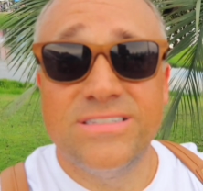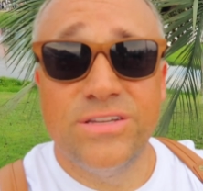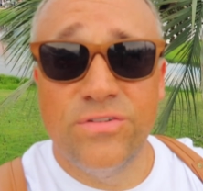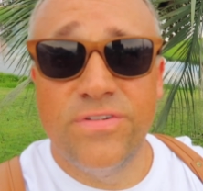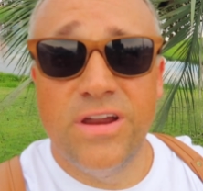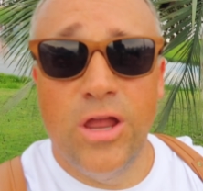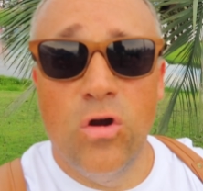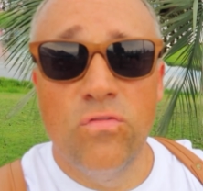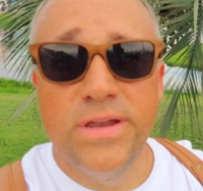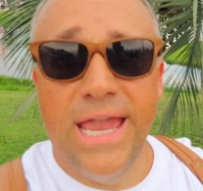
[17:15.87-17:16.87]
still very
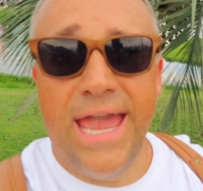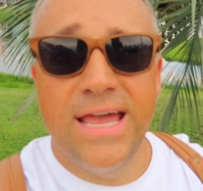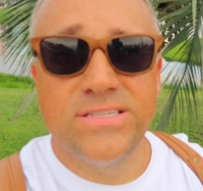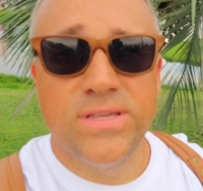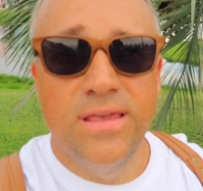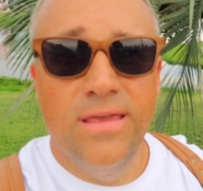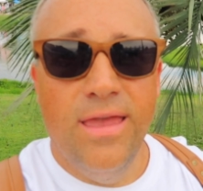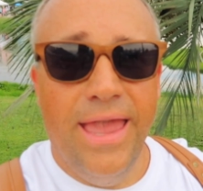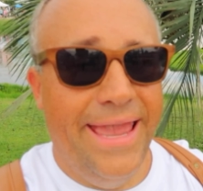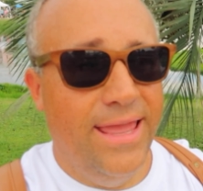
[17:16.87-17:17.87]
overcast,
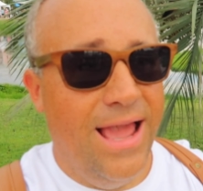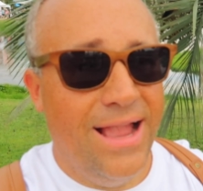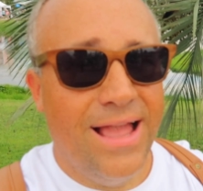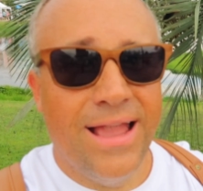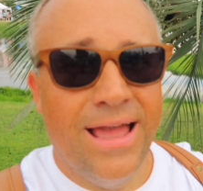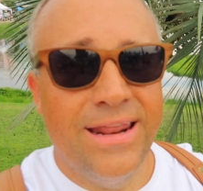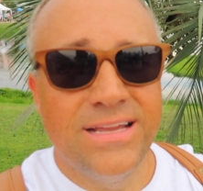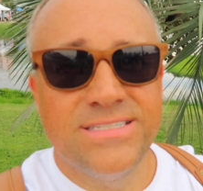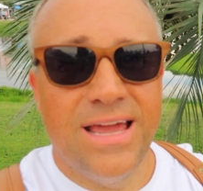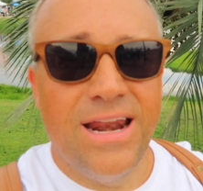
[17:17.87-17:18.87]
and I got kind of
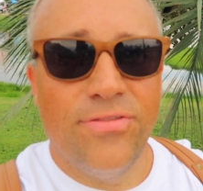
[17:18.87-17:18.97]
excited.